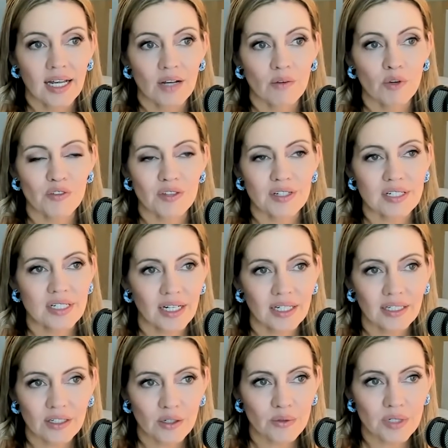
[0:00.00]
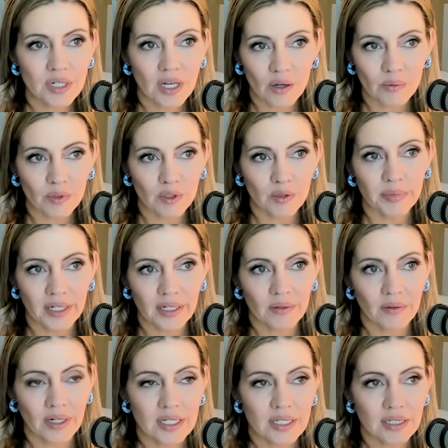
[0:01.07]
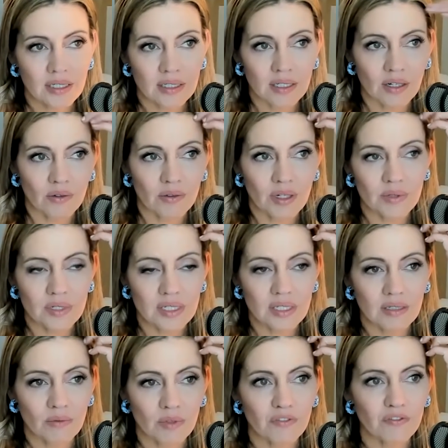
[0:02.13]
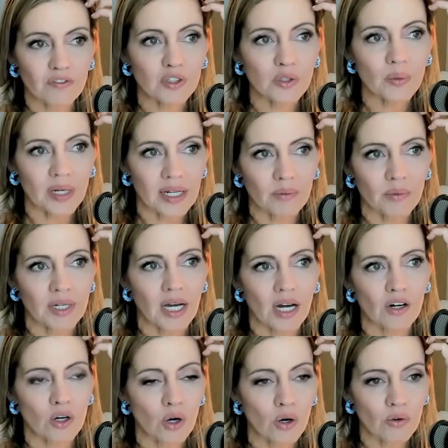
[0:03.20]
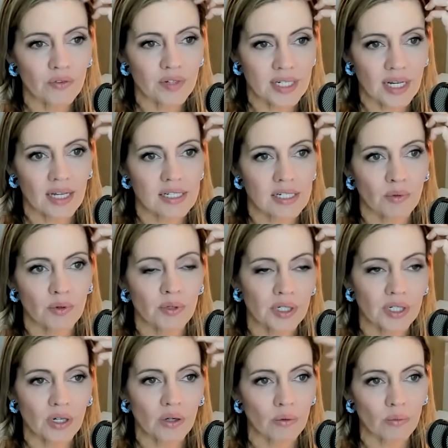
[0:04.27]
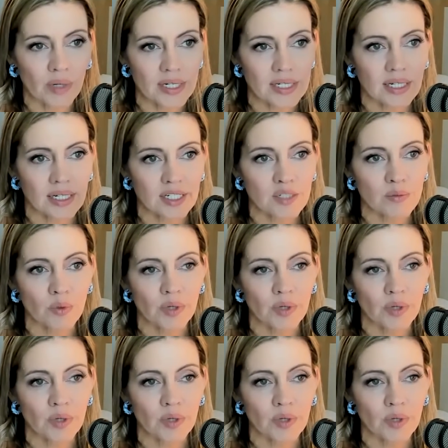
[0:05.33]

we were in this tiny hotel room getting ready. You know, it was we flew in, we got our COVID test, and we were going to go race the next yeah.